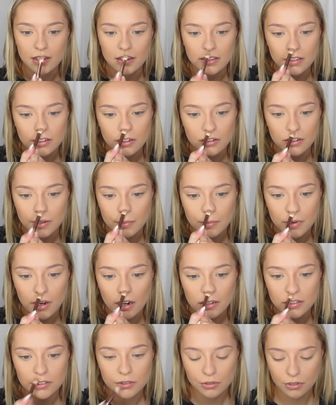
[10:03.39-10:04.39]
did the cream
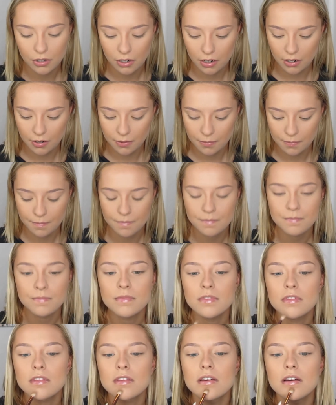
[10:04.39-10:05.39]
contour.
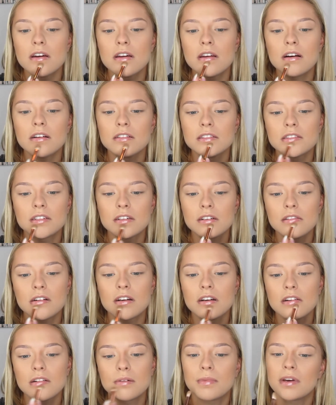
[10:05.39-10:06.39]
and also
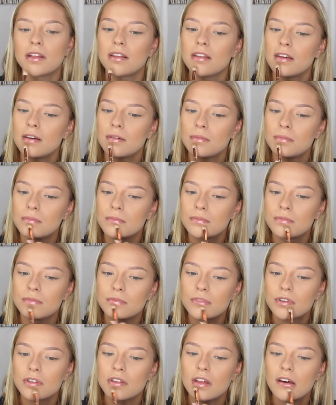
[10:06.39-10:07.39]
under my lip
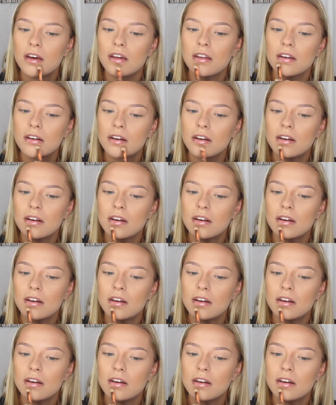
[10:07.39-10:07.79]
for that